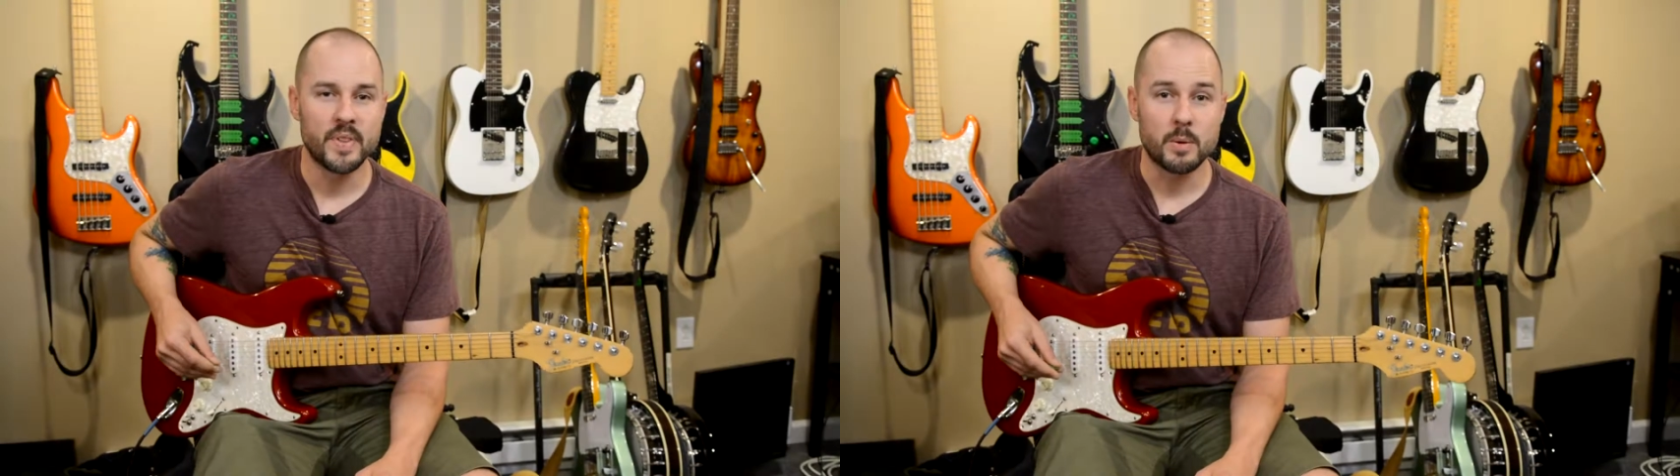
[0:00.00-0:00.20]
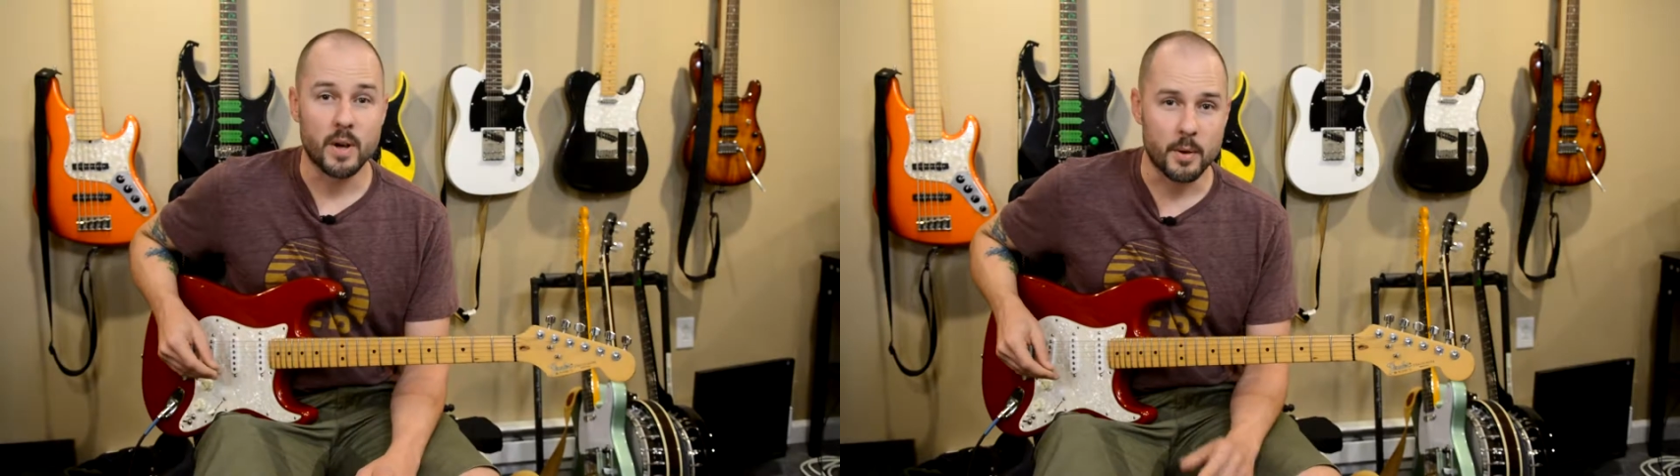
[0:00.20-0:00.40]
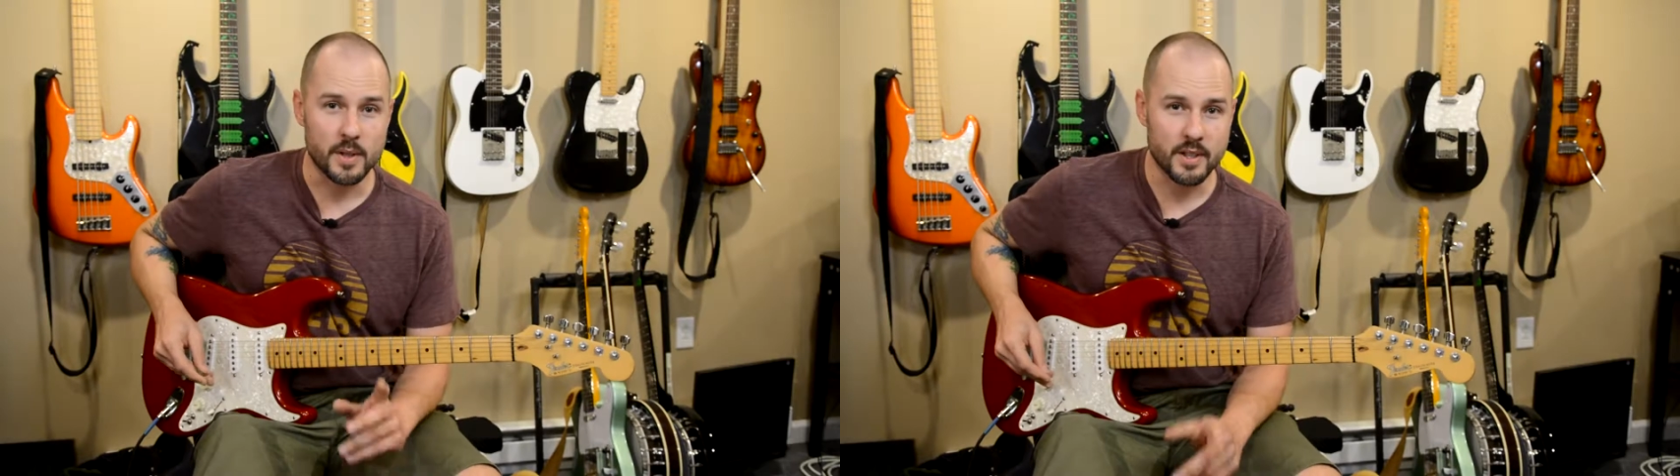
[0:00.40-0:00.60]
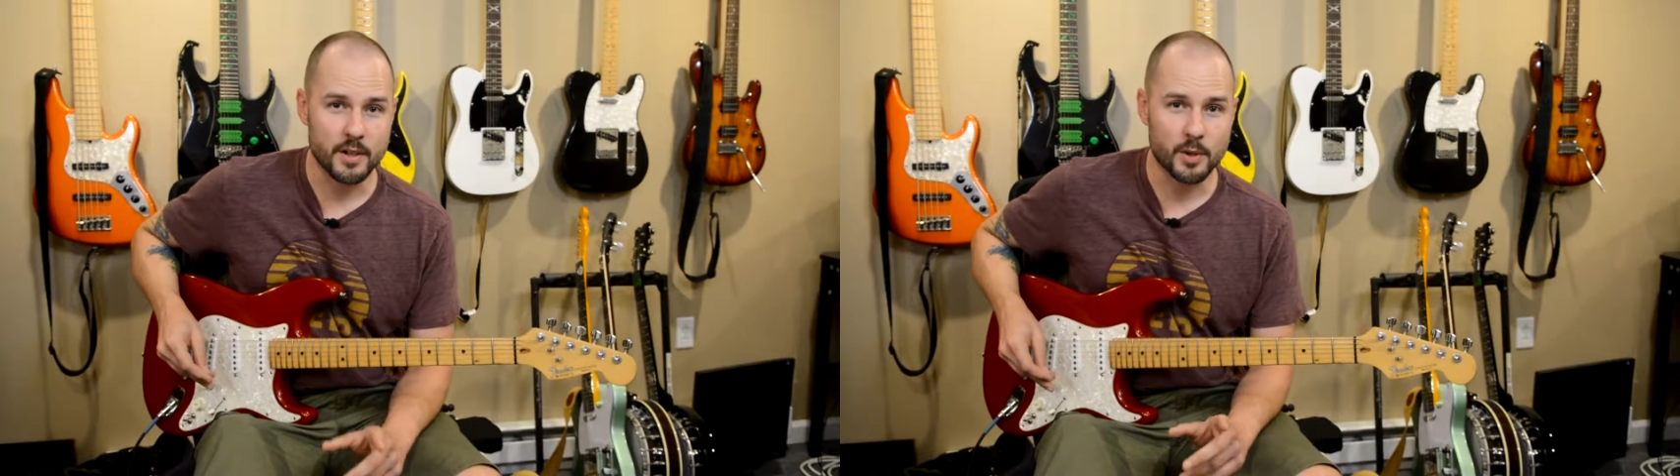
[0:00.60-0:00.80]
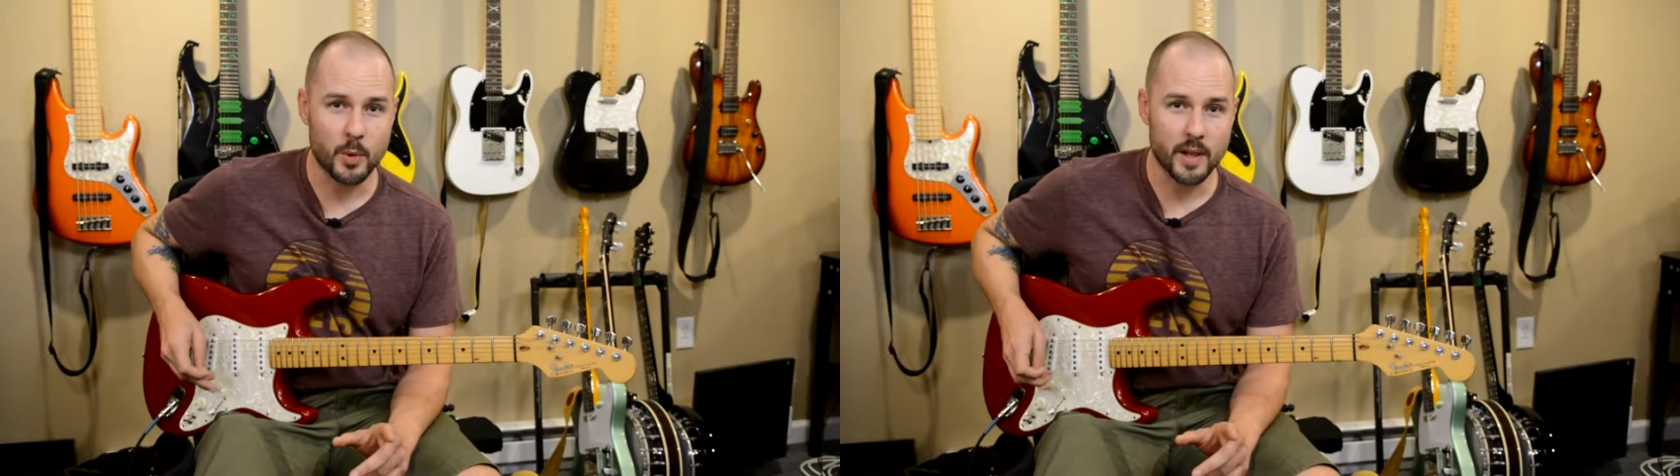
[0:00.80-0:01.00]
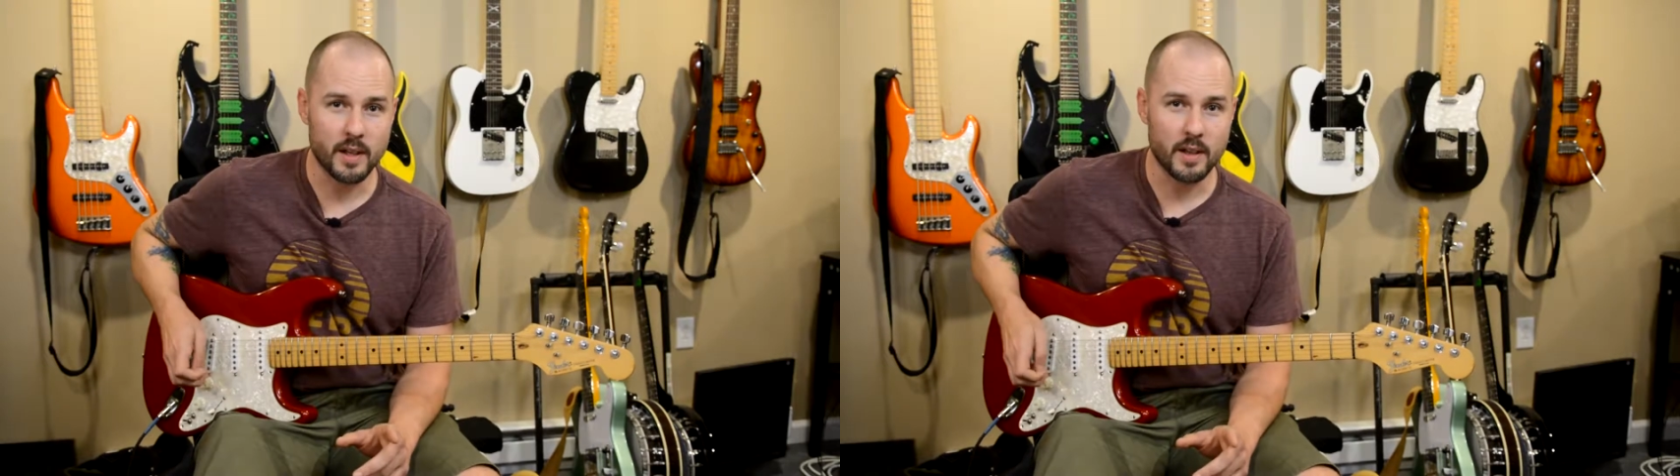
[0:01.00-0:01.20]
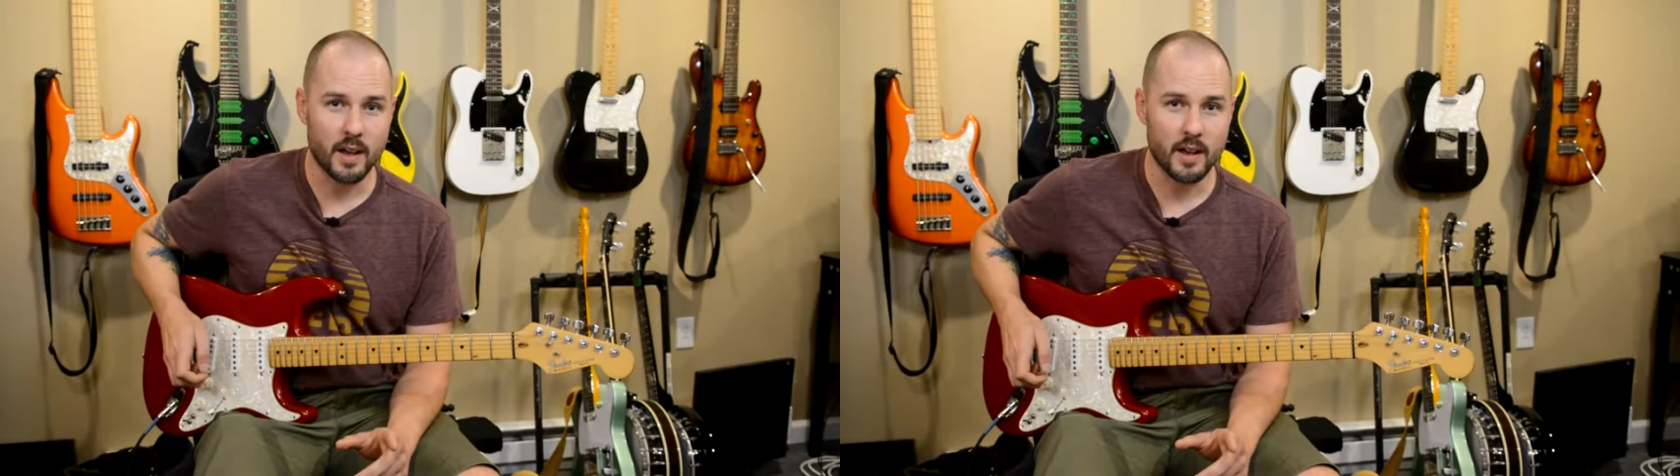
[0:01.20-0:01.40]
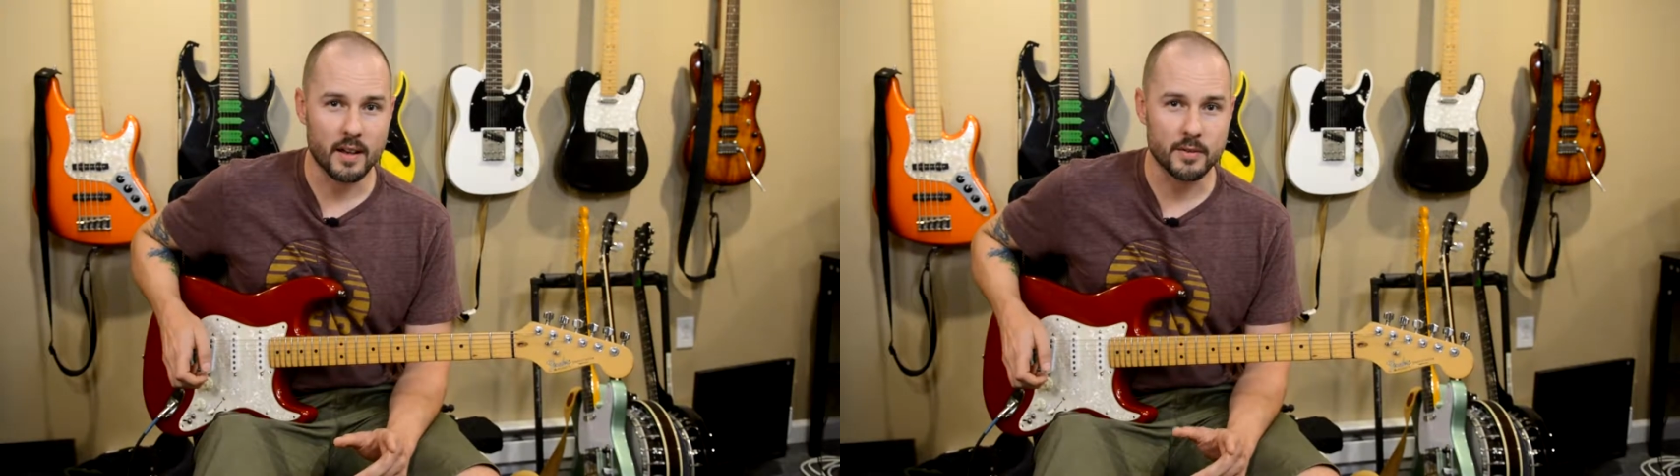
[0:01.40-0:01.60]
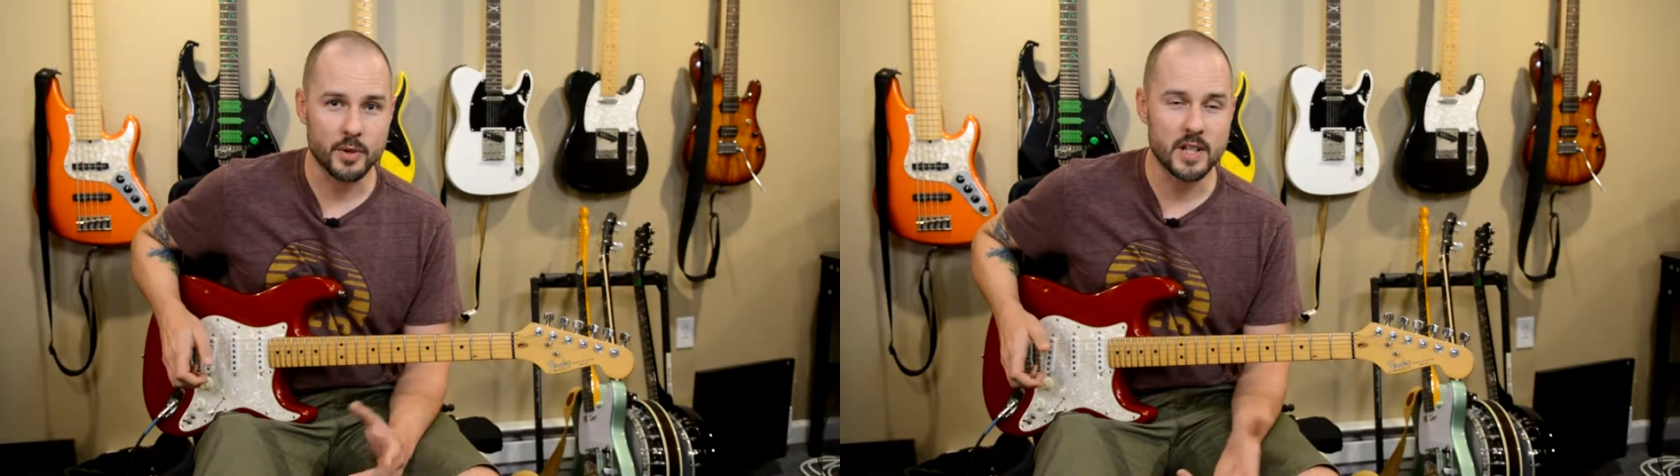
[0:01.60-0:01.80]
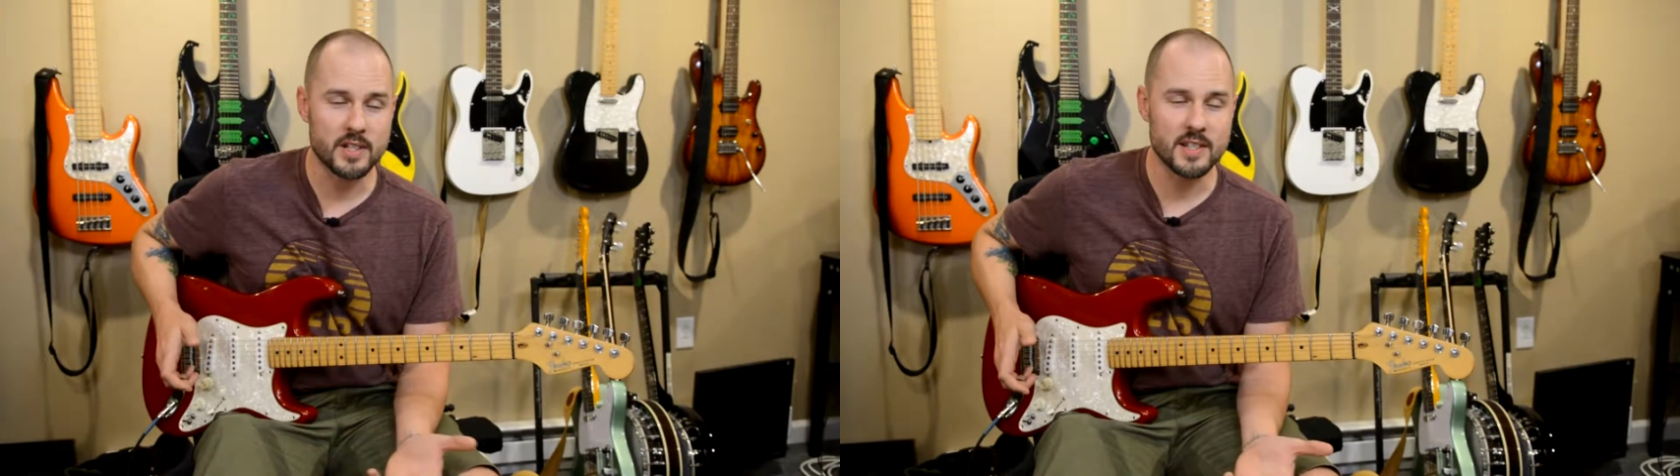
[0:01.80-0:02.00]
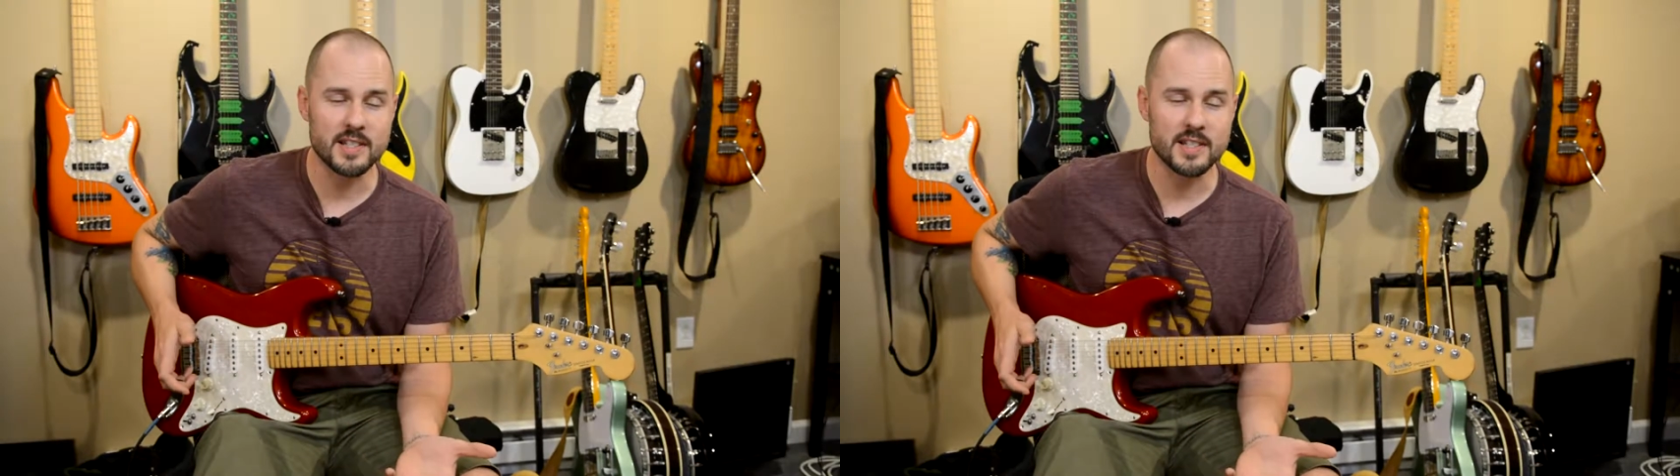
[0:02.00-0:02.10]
Well, I want to tell you quick, for each of